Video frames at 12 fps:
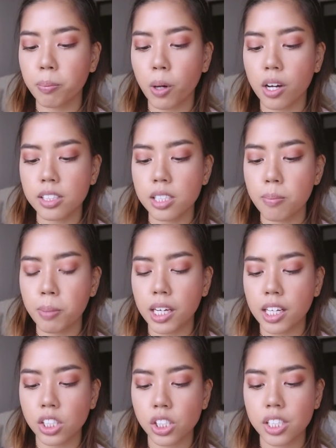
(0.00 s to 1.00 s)
bronzy
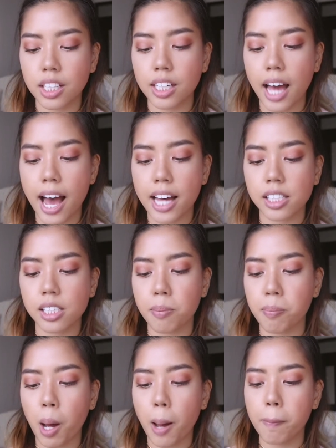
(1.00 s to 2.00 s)
peach that adds a
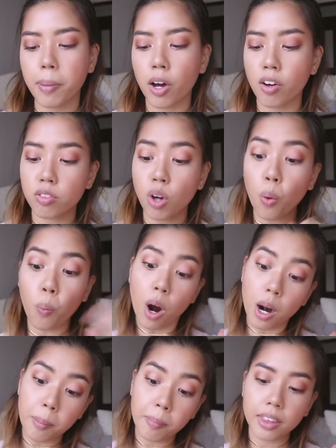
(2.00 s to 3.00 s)
pop of
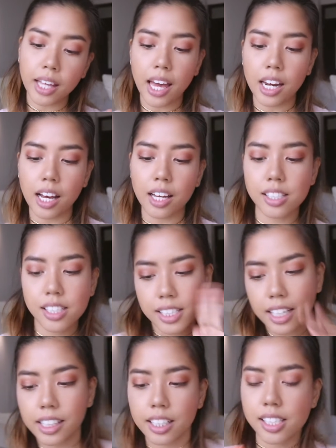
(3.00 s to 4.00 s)
warmth and a
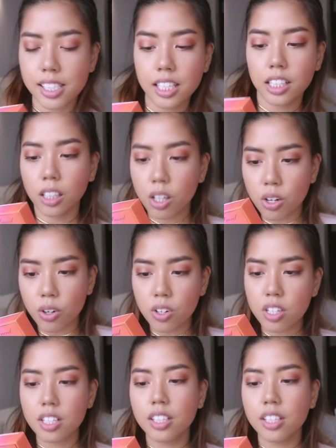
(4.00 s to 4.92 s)
sexy glow